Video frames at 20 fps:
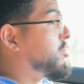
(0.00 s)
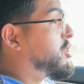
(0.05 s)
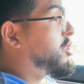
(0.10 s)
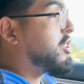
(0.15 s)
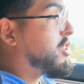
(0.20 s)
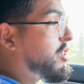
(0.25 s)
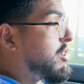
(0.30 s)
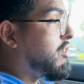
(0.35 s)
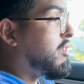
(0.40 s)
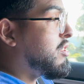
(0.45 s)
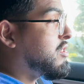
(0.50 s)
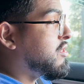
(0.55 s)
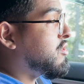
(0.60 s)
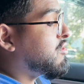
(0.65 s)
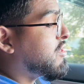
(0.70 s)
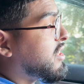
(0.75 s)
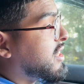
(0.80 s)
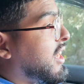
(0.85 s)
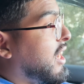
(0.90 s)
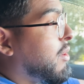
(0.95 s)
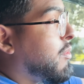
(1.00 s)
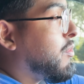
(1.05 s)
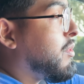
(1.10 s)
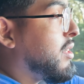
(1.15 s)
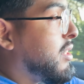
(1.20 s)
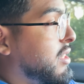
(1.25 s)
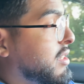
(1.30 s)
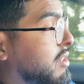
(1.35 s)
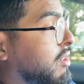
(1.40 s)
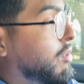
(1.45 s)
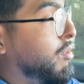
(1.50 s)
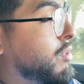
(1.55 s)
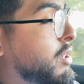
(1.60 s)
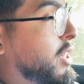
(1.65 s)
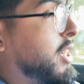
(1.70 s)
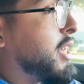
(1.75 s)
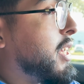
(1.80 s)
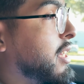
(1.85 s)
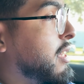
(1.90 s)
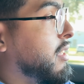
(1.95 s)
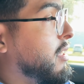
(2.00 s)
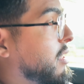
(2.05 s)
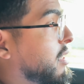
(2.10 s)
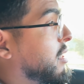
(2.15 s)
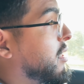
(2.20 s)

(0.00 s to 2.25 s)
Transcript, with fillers: junkyard to try to get one locally.